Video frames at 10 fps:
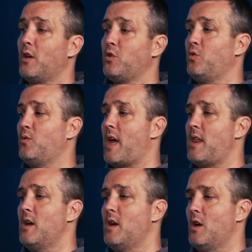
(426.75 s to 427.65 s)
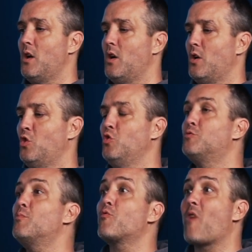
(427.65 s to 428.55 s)
You then
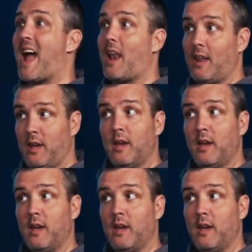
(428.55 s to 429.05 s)
lose morale